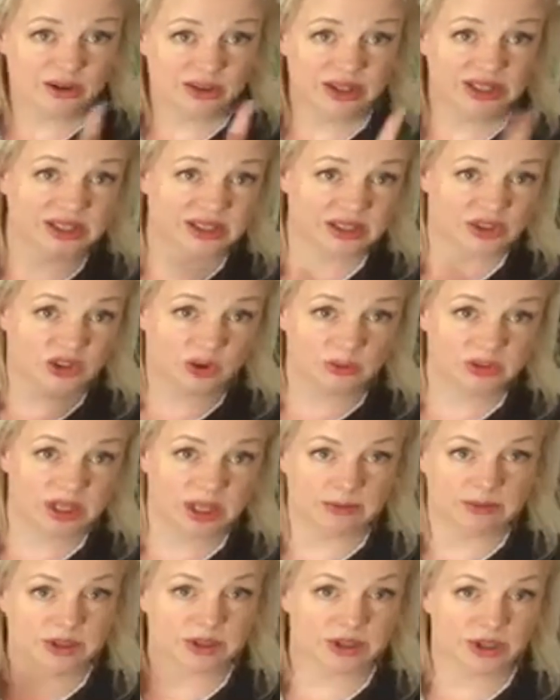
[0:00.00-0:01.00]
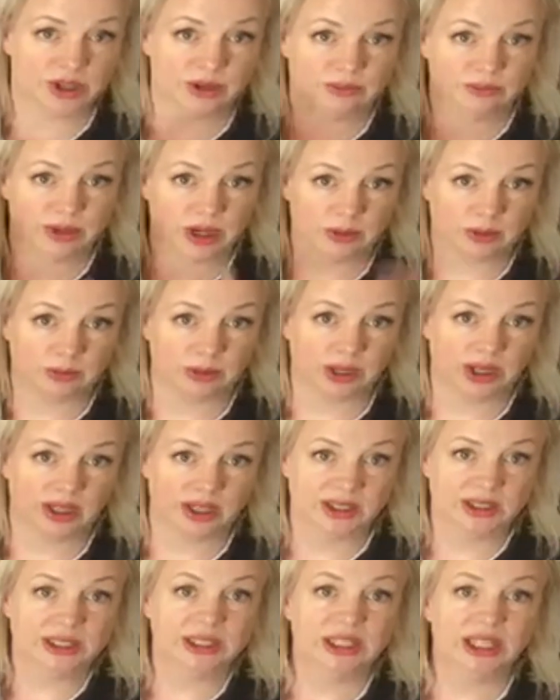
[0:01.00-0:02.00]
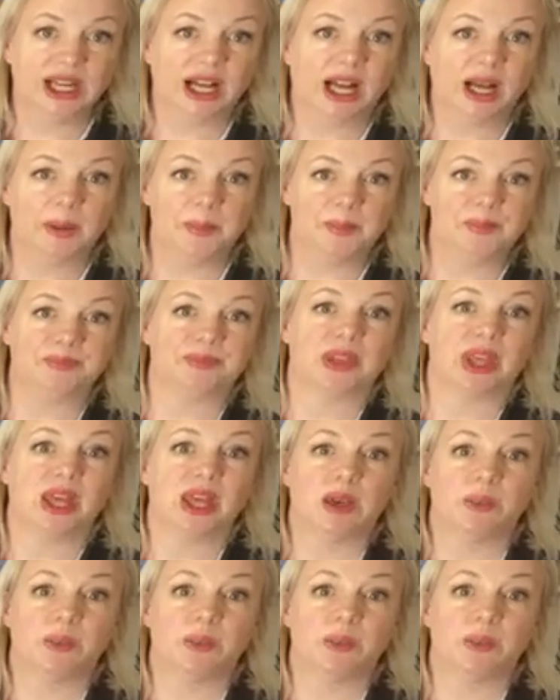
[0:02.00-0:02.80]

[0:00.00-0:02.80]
oh, this is a top tip to do blah, blah, blah.